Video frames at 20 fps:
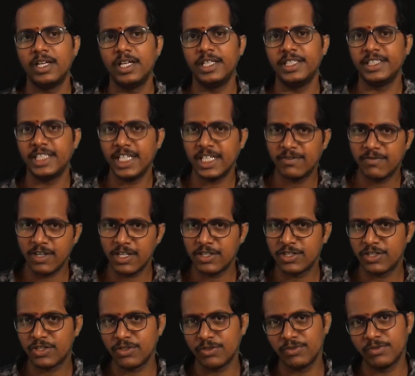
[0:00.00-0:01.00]
is
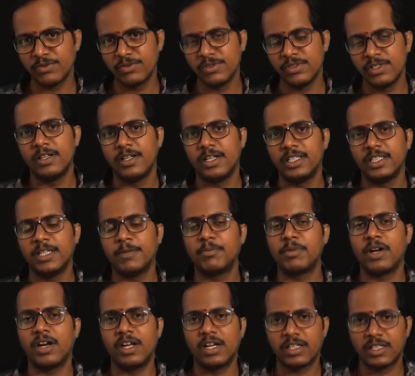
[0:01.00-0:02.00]
equals to the
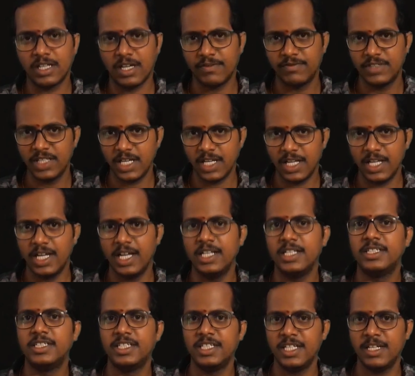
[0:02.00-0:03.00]
product of their
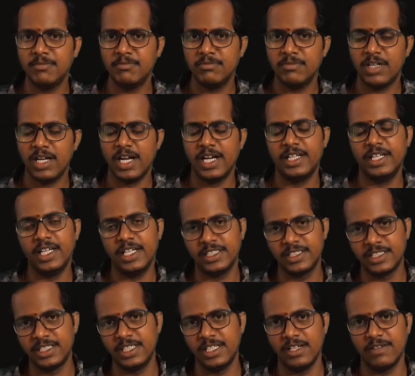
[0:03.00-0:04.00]
LCM and
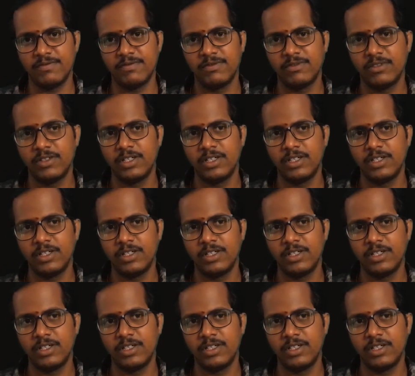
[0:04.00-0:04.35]
HCF.